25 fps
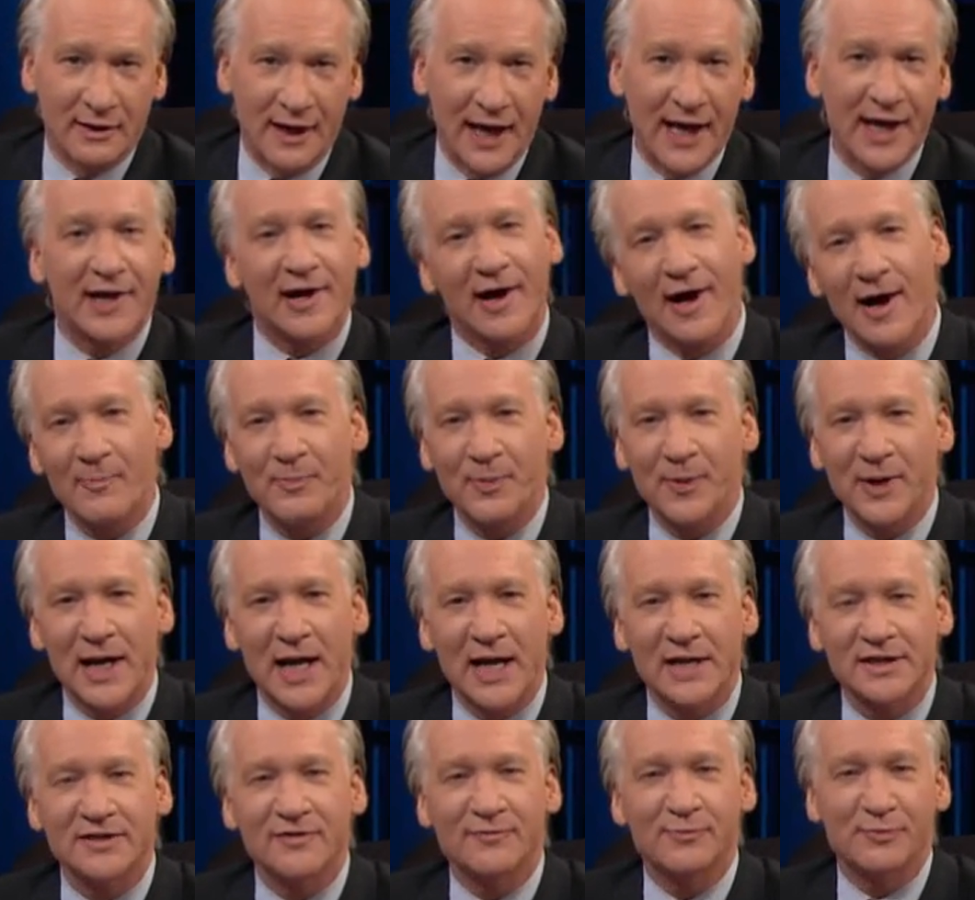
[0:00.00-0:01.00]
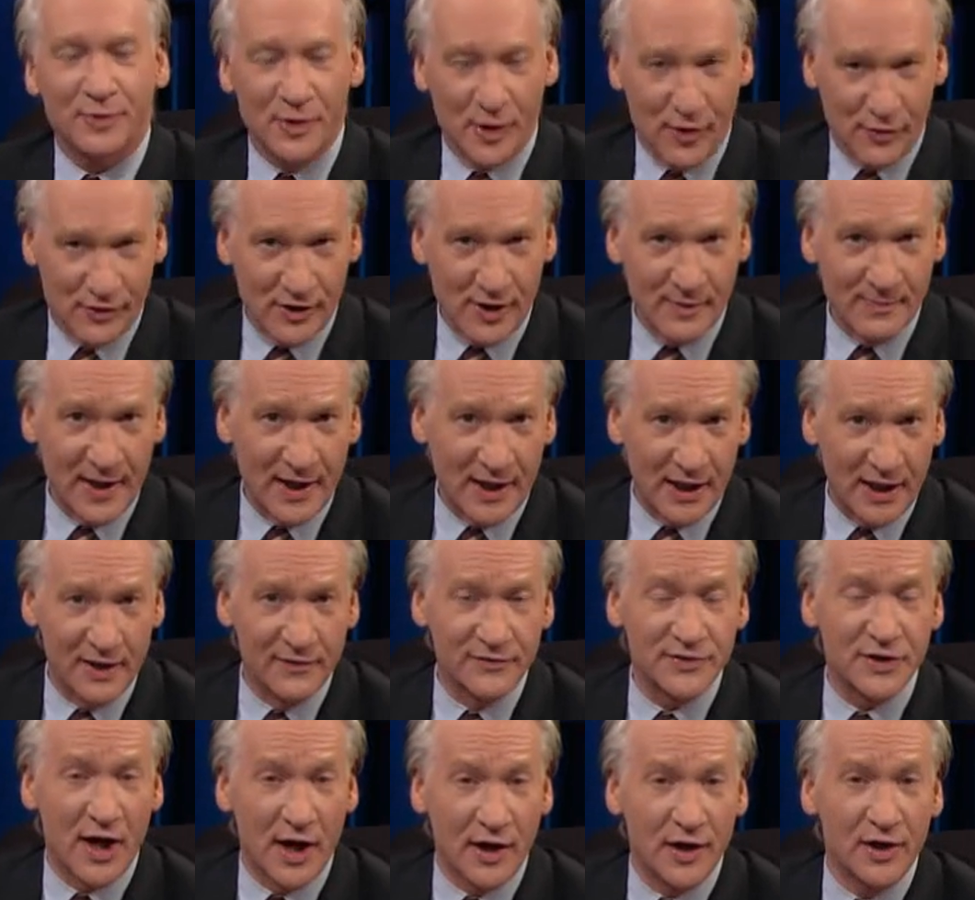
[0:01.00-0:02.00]
a comprehensive program that
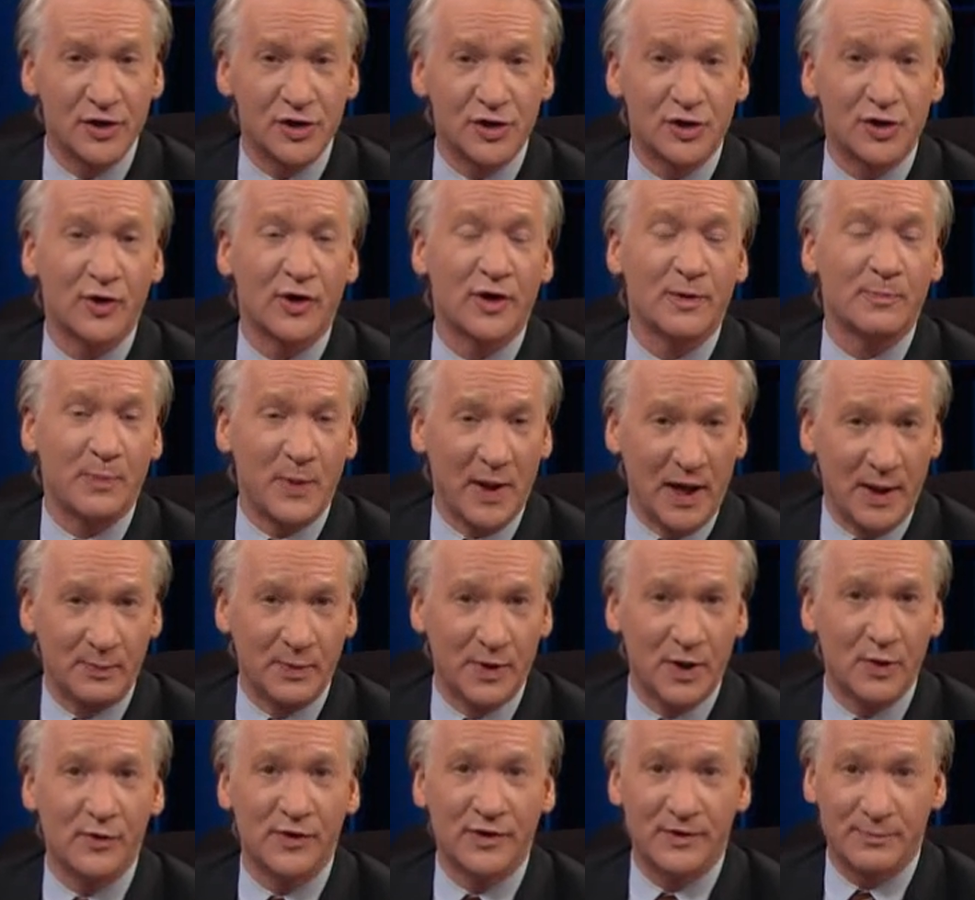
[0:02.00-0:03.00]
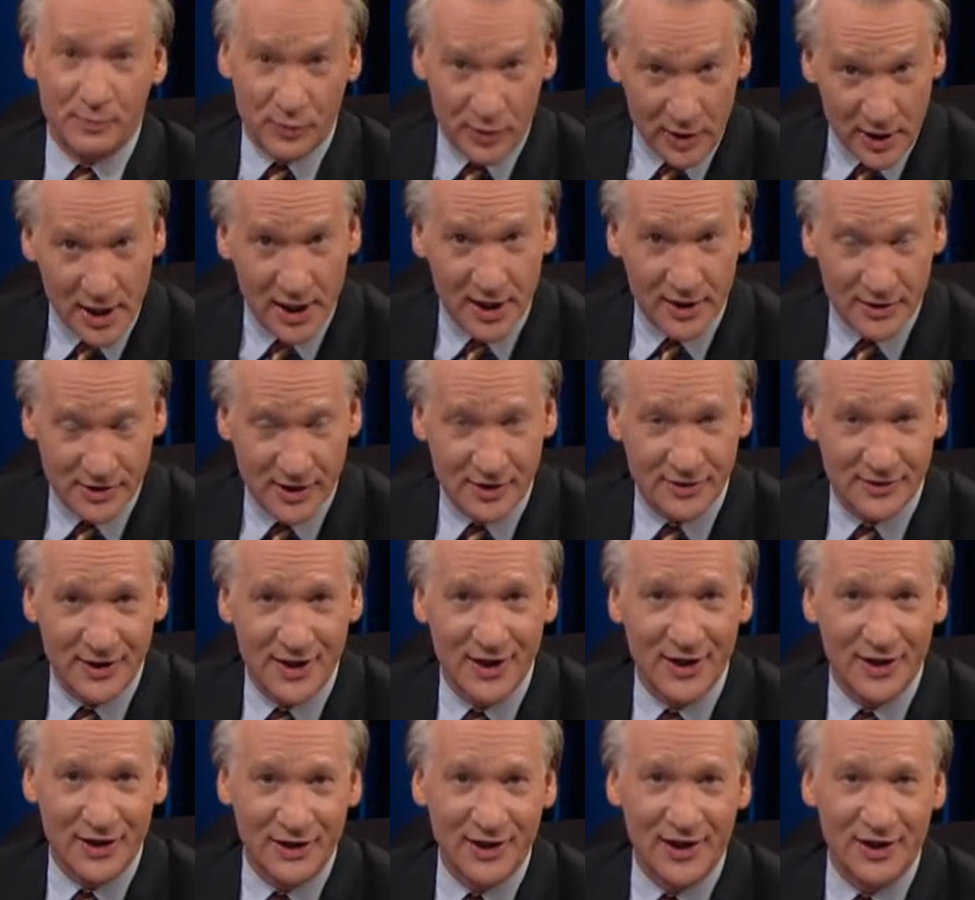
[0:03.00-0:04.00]
gives uninsured people with
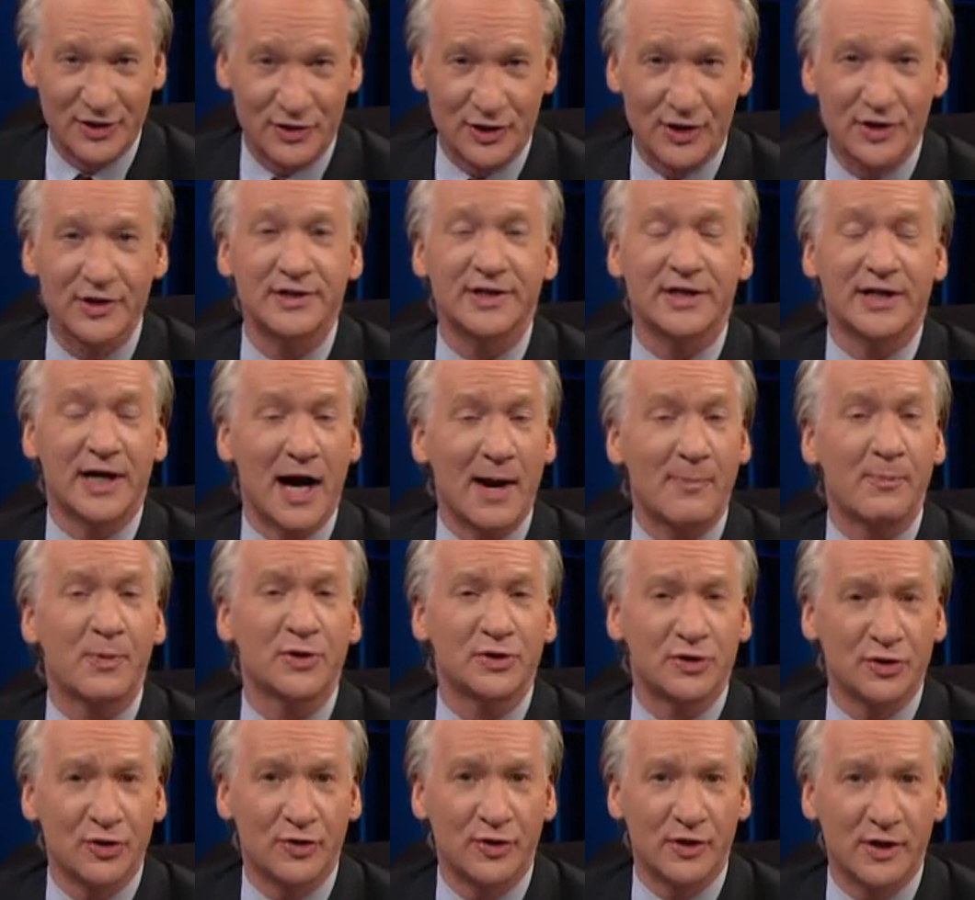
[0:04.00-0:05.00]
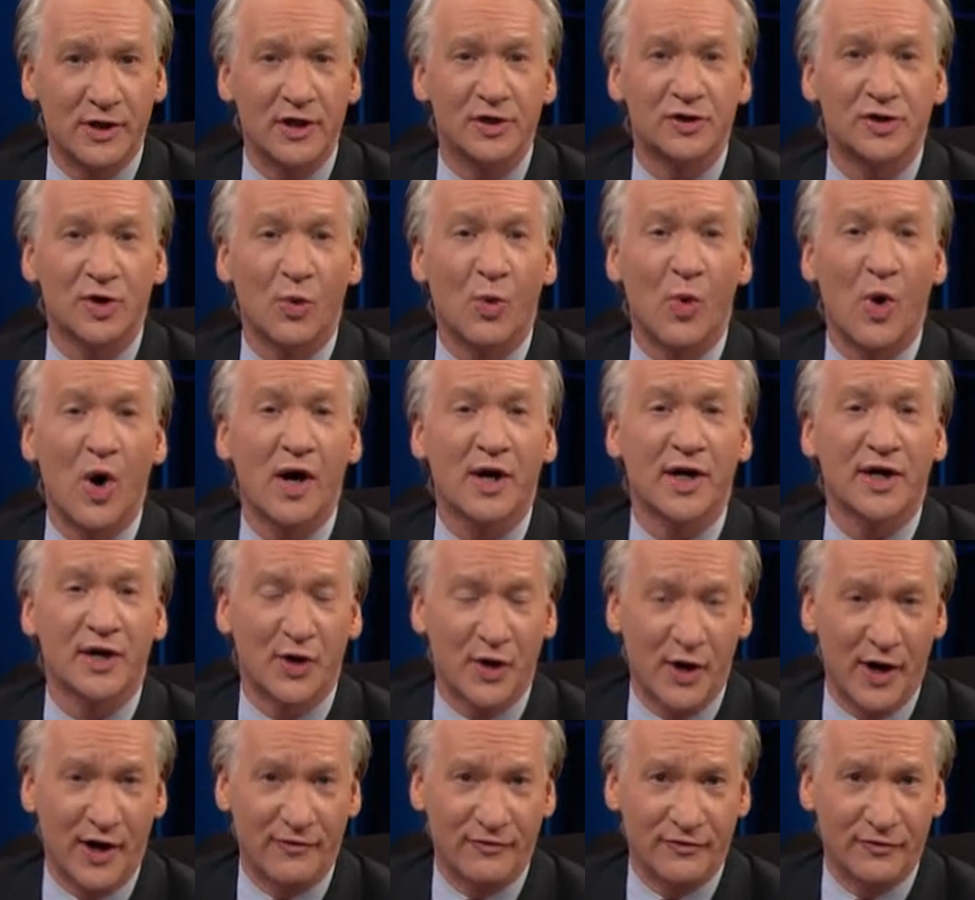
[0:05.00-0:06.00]
pre-existing conditions the opportunity to walk it
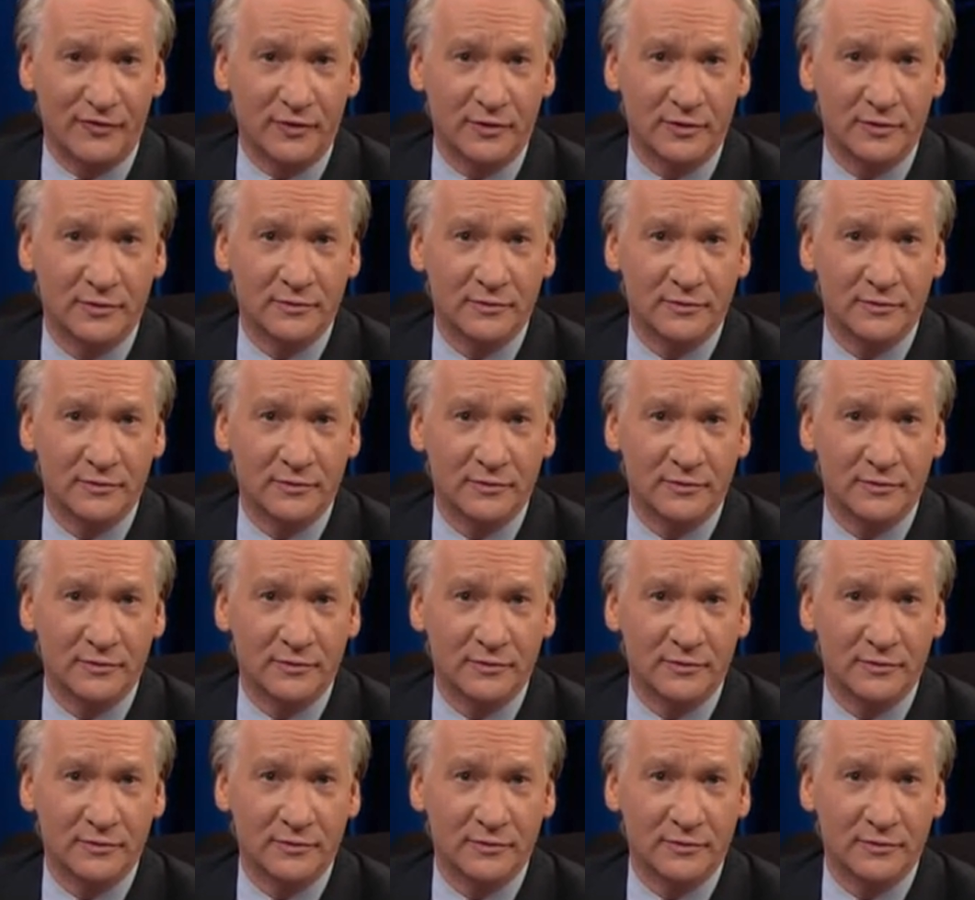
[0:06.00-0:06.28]
off.